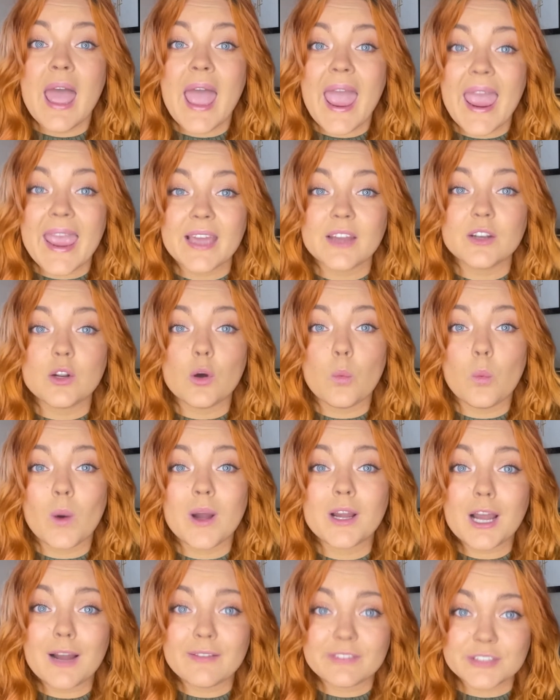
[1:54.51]
And what
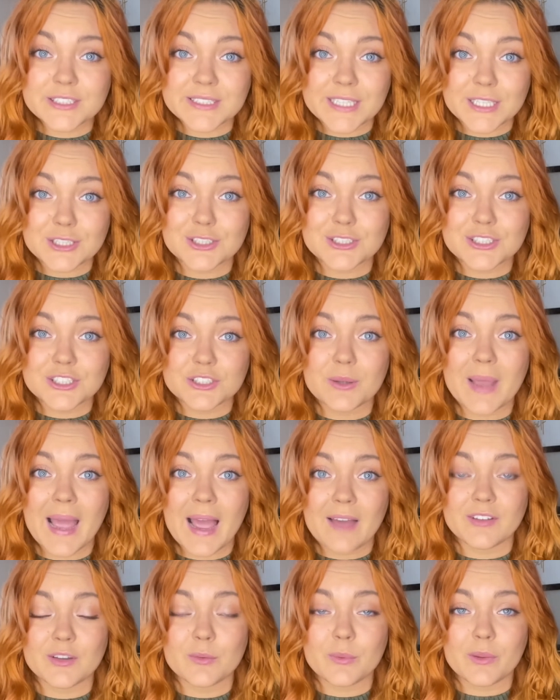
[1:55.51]
conversations are you
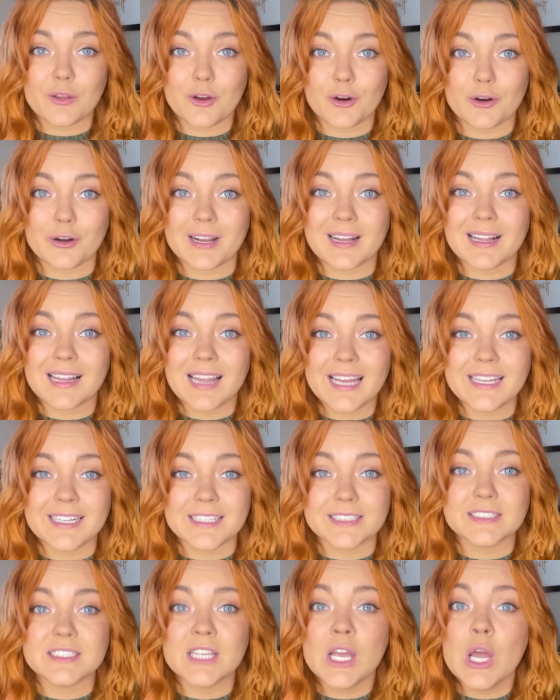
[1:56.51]
having with current
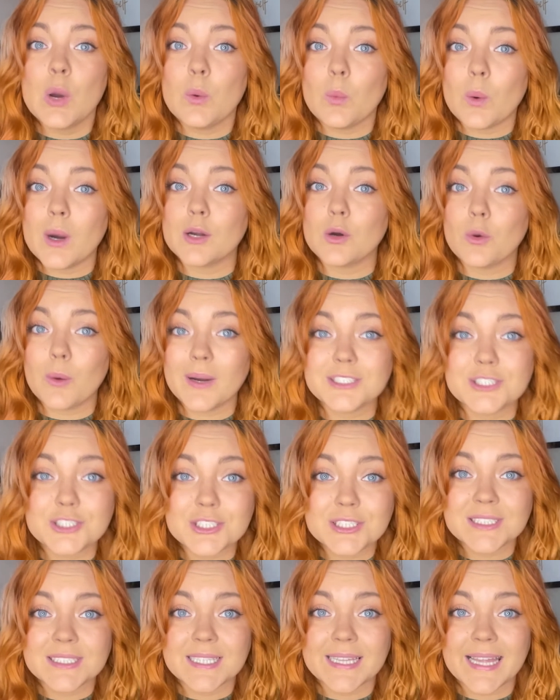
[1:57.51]
clients? What
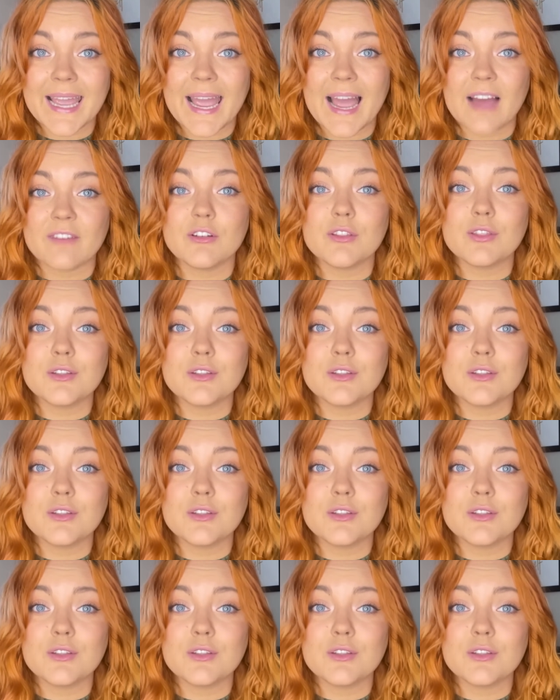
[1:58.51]
questions do they have?